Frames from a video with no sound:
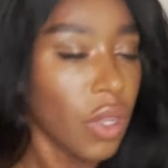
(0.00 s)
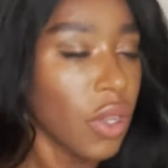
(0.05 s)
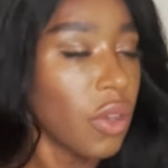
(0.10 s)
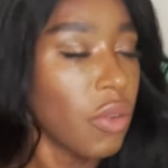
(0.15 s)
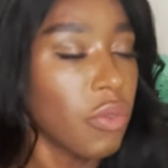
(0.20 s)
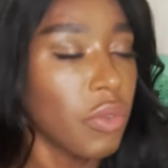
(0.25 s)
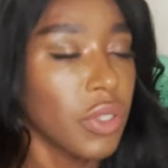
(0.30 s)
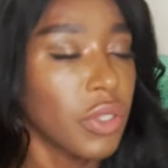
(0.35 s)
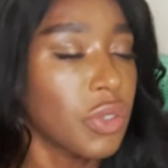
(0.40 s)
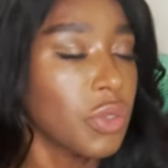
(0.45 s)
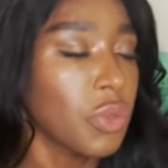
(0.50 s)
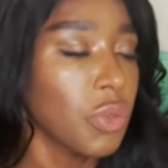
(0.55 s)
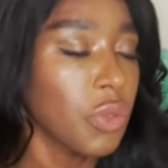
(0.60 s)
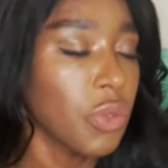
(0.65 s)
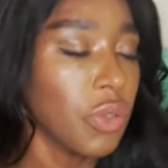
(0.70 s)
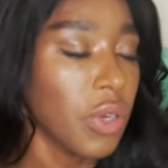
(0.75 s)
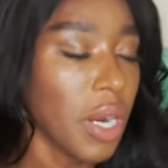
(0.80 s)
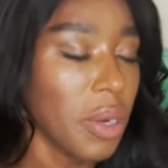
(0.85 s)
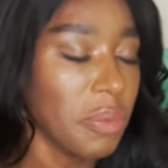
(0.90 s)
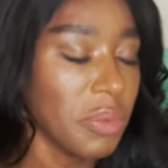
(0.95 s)
What true
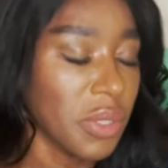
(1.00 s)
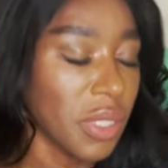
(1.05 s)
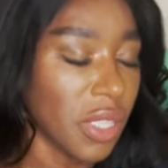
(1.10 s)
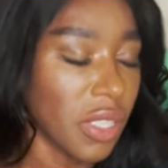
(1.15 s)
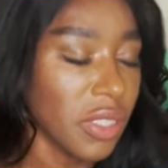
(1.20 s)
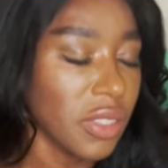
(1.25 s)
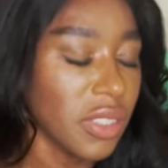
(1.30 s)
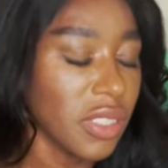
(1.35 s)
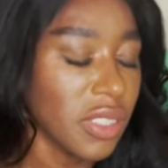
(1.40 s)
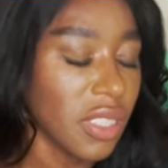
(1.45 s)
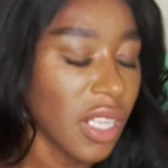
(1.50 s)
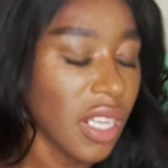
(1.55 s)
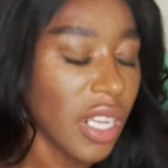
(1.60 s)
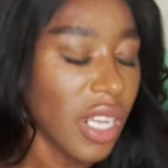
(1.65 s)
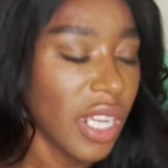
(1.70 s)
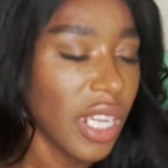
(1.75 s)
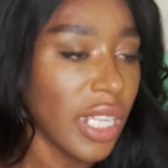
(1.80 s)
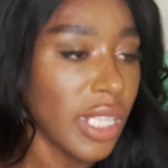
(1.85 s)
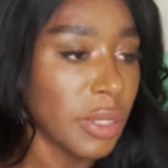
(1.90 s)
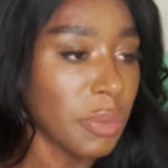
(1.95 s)
crime does
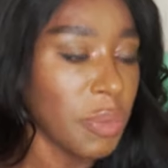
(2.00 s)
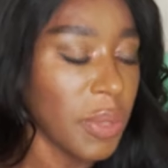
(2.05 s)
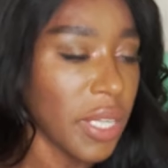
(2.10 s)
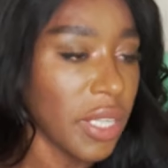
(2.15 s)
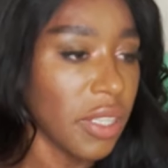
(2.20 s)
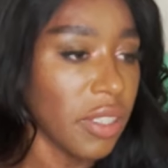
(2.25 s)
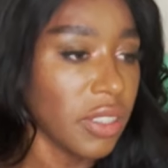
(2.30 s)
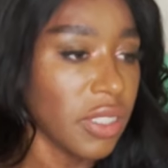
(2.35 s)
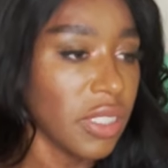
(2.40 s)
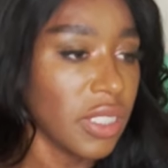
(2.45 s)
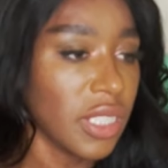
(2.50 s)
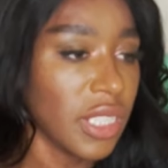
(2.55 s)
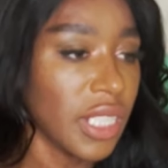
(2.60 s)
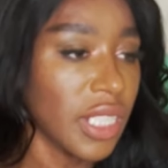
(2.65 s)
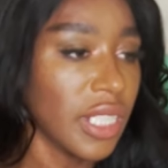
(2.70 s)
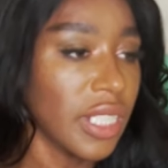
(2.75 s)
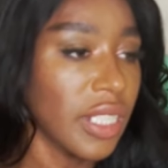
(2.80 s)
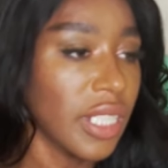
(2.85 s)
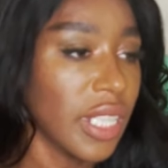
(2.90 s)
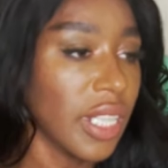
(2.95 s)
is make us
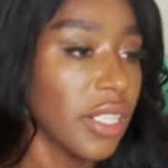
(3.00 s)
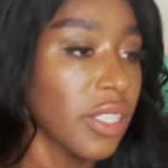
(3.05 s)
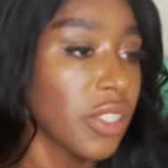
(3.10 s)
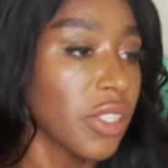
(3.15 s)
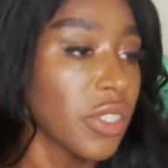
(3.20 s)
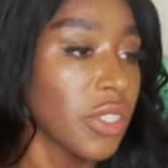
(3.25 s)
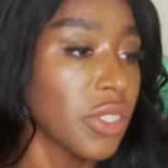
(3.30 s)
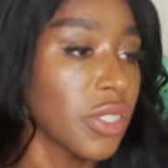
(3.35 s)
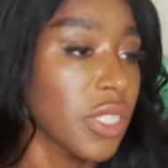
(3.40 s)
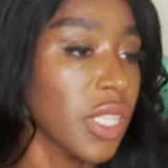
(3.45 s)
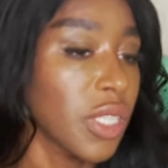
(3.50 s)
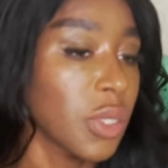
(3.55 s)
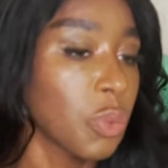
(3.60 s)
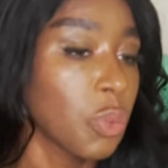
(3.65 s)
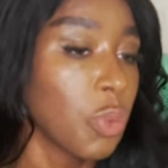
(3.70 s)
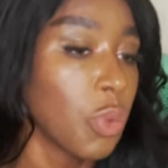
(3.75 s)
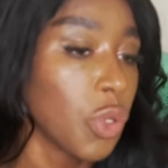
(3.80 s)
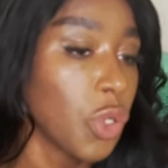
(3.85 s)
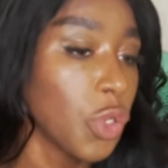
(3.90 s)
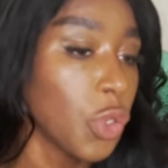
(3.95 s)
see killers as
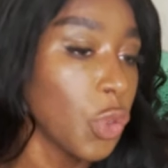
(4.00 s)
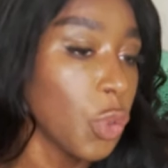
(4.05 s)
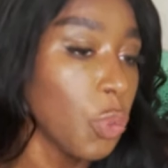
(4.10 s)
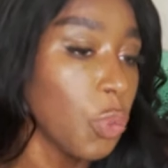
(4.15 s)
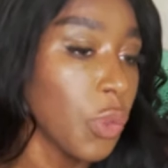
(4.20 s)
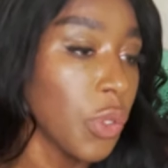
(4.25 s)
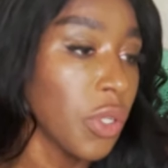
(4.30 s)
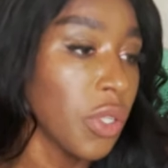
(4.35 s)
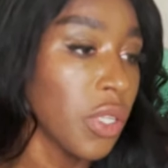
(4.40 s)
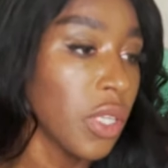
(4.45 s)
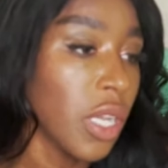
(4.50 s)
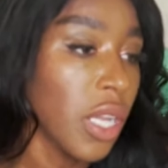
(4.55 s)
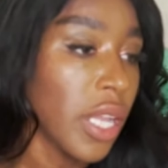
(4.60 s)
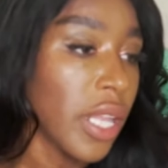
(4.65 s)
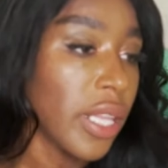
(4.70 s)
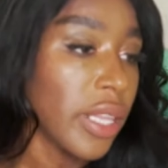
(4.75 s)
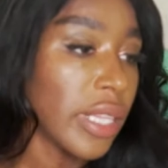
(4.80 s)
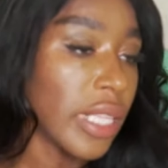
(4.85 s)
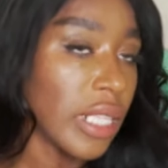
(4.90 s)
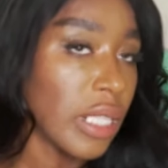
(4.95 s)
more human
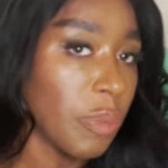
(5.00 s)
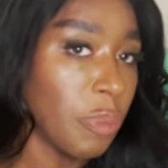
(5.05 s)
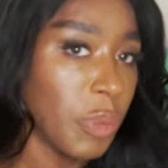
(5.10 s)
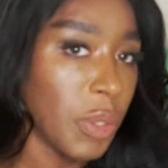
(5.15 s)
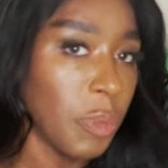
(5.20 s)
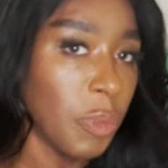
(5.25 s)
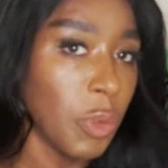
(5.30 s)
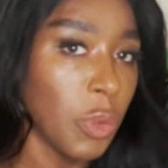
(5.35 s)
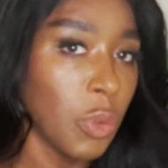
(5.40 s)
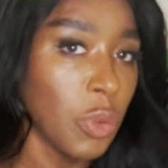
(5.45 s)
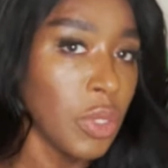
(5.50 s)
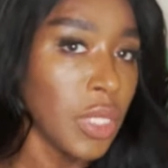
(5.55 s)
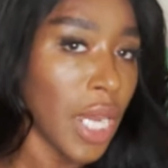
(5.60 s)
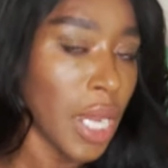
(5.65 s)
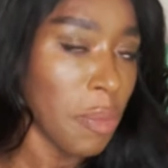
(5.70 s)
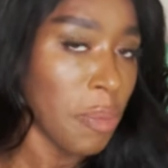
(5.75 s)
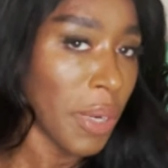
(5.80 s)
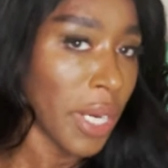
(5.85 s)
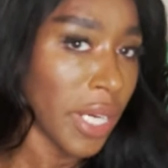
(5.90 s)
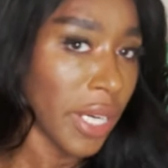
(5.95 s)
than the people who
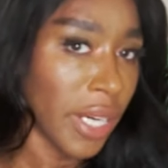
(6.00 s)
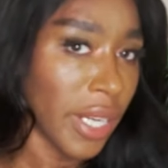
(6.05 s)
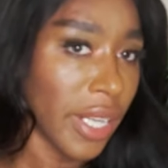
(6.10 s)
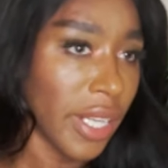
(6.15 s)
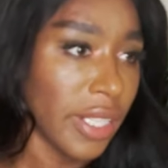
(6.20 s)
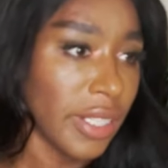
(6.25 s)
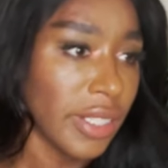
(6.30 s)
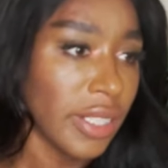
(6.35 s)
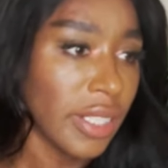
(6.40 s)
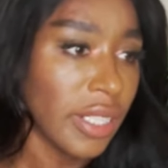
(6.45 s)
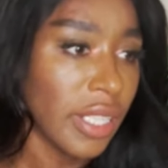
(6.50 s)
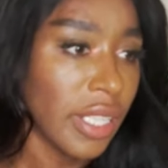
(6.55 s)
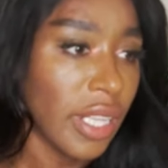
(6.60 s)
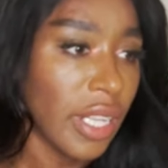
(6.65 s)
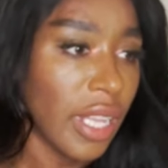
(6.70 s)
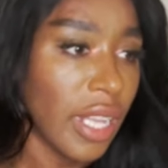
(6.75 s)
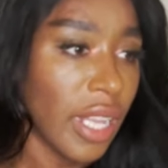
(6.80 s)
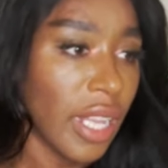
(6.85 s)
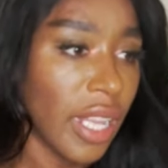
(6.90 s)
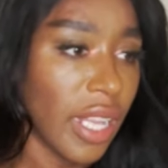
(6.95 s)
died by their hand.
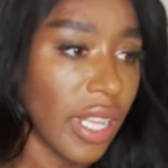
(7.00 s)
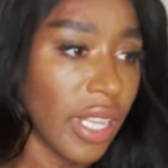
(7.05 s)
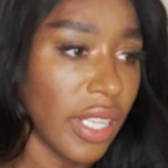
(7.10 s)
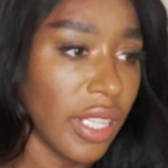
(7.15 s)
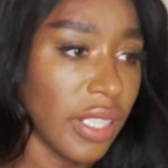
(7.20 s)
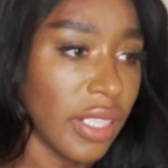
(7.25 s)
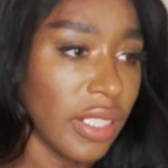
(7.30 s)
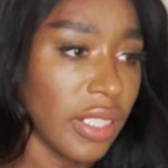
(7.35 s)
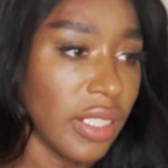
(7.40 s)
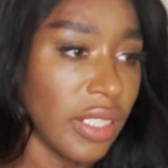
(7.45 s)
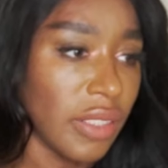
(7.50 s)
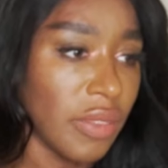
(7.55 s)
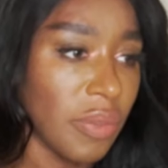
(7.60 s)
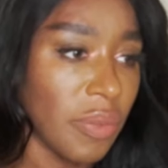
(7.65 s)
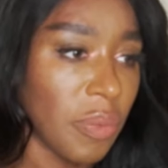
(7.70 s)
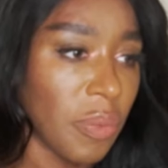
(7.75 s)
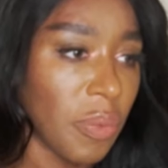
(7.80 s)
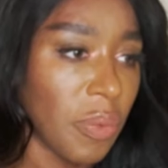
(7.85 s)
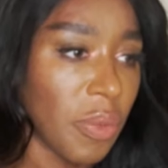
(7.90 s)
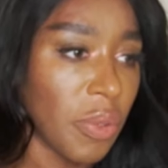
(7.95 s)
And
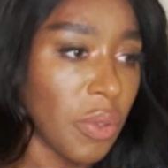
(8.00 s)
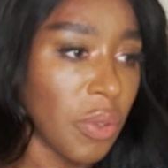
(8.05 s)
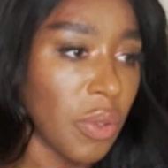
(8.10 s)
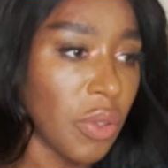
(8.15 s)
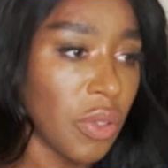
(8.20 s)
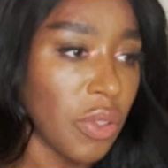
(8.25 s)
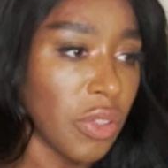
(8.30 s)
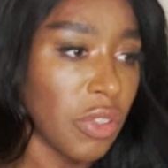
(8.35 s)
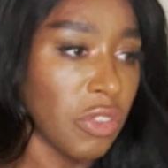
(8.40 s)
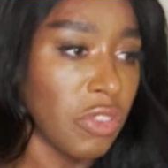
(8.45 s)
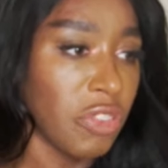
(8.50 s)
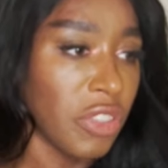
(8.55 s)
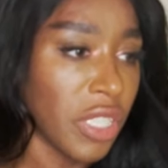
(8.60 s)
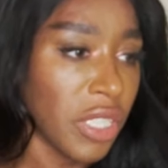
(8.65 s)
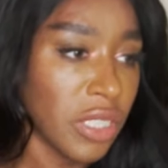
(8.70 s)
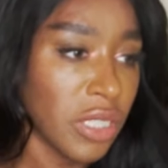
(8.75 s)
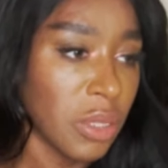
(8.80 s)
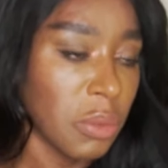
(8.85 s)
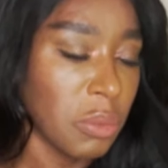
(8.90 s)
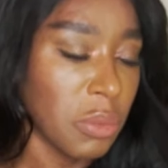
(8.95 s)
the
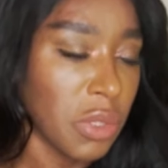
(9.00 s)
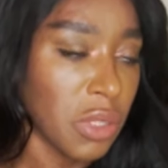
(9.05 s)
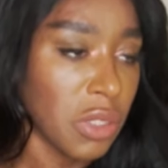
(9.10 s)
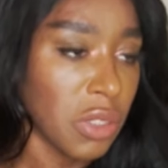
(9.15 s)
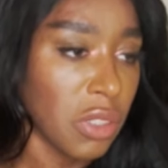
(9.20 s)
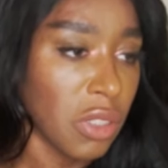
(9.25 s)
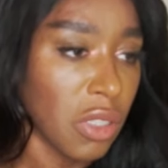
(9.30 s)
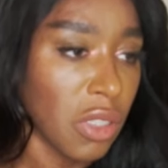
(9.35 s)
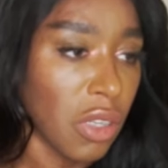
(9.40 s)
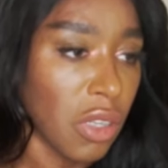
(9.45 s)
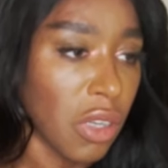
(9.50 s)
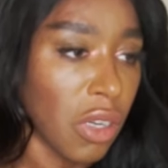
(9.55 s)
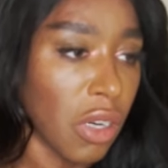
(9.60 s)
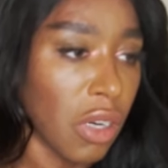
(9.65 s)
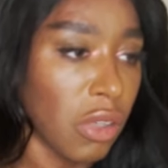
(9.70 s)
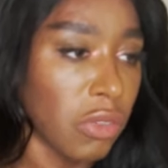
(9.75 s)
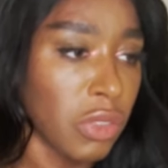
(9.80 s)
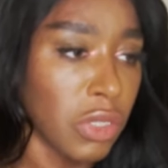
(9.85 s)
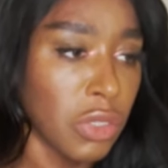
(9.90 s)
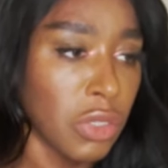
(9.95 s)
victims
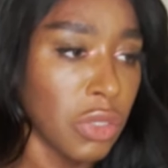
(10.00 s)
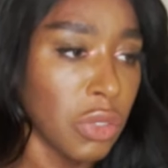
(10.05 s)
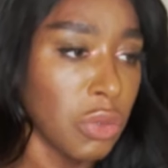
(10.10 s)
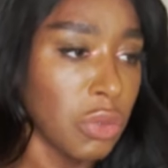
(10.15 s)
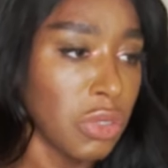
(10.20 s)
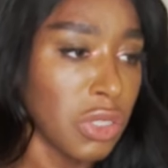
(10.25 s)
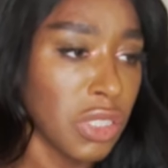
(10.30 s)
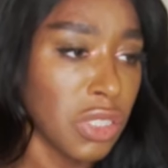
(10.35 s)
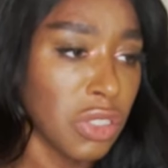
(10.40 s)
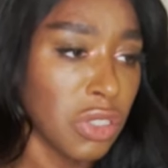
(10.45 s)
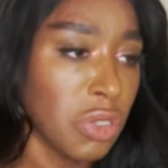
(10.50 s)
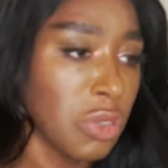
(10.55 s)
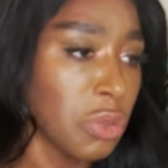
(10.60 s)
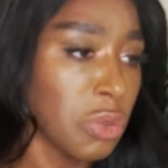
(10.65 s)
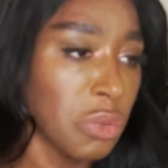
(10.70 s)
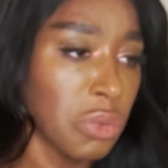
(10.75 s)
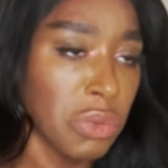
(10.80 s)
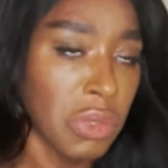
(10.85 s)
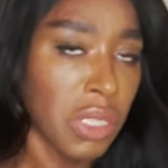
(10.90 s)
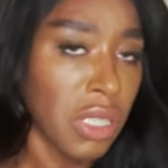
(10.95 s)
are reduced
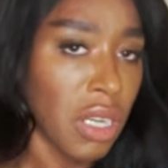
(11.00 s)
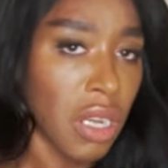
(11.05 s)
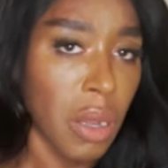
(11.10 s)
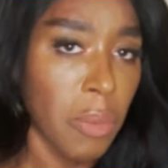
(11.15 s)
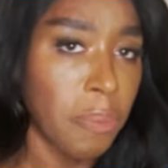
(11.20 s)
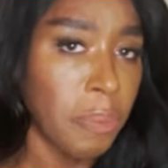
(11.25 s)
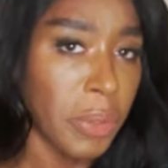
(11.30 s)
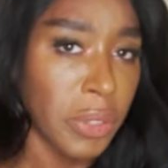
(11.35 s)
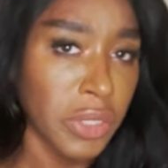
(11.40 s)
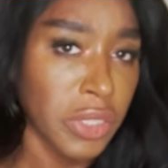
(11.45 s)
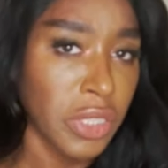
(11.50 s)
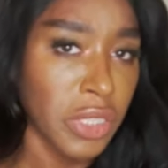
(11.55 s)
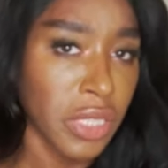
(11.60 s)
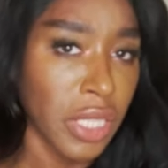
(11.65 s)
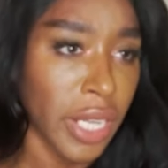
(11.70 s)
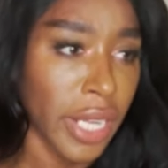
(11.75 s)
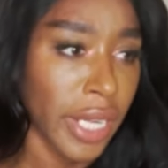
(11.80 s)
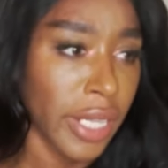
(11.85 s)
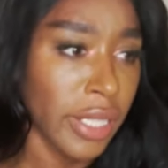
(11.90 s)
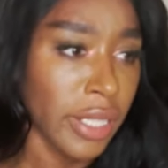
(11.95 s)
to a
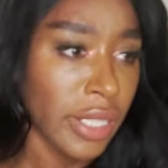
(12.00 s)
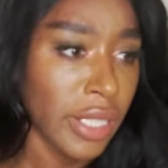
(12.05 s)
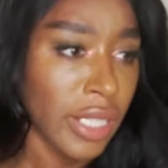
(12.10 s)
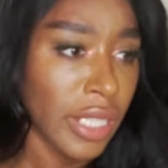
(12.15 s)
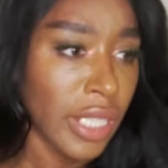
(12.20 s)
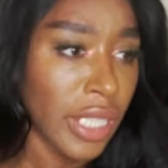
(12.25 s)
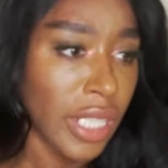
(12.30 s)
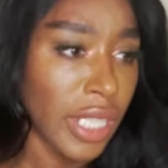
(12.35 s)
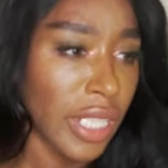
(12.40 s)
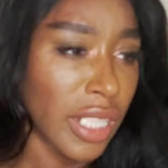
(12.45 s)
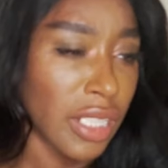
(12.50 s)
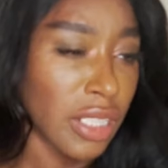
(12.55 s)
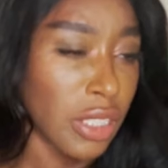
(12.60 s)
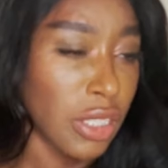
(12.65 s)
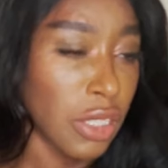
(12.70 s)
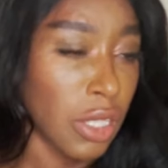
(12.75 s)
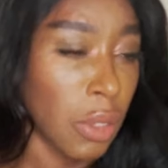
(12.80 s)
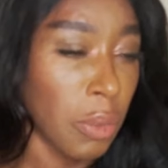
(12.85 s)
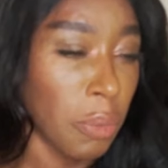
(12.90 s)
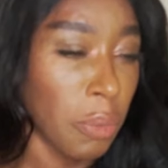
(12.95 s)
punchline in
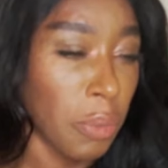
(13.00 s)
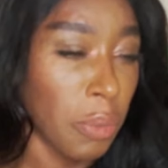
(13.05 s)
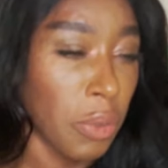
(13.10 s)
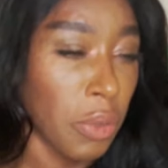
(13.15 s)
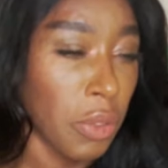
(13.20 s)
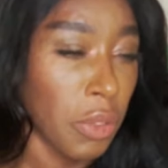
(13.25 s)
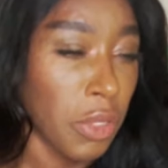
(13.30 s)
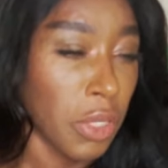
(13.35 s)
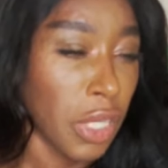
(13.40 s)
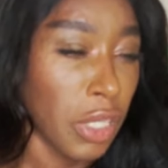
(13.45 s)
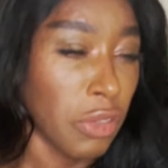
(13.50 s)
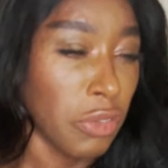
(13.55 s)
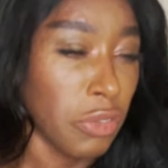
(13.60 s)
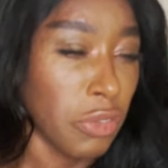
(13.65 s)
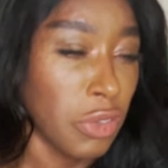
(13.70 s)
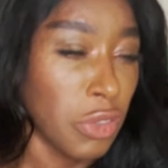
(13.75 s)
some kind of